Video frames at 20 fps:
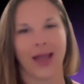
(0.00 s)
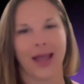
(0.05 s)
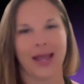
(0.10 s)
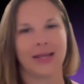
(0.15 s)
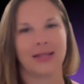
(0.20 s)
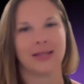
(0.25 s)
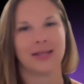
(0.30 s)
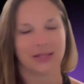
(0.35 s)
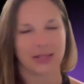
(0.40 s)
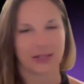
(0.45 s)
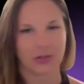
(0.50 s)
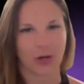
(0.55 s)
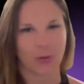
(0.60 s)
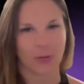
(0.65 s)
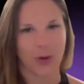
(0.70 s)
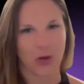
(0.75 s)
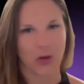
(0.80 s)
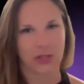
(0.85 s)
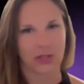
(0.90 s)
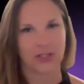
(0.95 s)
Hey, this is
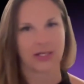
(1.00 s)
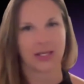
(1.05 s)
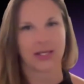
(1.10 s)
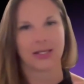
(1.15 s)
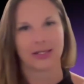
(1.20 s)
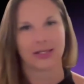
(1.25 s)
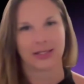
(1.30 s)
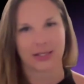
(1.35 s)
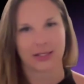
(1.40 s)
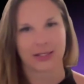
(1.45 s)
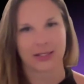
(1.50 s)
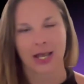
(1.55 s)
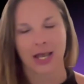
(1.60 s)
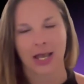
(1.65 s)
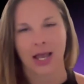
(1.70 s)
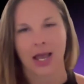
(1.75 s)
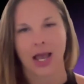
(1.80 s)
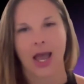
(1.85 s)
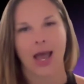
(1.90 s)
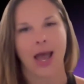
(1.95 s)
our policy. This is
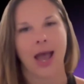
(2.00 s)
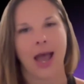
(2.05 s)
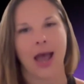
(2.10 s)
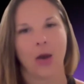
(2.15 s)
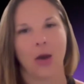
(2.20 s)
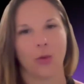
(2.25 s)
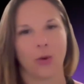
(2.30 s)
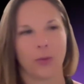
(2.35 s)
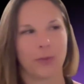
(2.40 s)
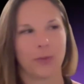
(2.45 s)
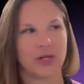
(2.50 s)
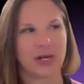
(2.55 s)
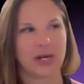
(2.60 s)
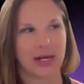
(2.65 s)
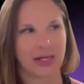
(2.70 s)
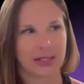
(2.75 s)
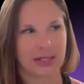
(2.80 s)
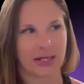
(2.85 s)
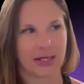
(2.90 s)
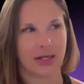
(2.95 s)
how we're
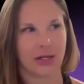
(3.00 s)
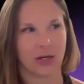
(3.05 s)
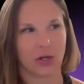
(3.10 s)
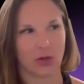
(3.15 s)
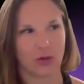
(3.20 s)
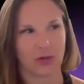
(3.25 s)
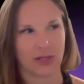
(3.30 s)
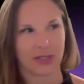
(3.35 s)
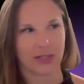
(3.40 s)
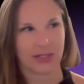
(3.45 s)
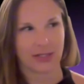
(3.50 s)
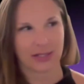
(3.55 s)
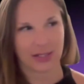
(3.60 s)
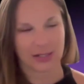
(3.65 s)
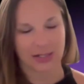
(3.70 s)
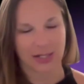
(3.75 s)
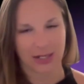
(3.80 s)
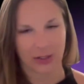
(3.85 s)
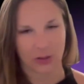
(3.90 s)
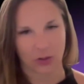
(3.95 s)
protecting, this is
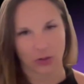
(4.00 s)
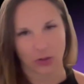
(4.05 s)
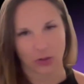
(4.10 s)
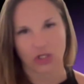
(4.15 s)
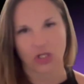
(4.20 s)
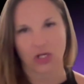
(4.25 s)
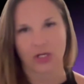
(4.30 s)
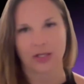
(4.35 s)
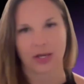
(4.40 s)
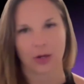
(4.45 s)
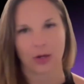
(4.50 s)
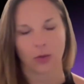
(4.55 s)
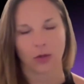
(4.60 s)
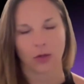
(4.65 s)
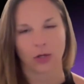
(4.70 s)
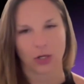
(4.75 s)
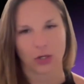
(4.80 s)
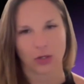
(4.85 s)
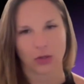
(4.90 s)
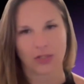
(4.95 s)
the technology that
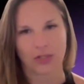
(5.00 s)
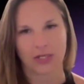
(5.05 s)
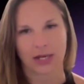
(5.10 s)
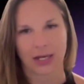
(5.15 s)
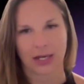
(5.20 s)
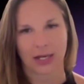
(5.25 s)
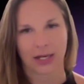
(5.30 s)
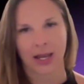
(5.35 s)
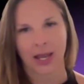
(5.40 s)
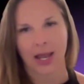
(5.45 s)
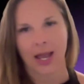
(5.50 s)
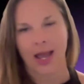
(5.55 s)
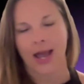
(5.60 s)
we're using.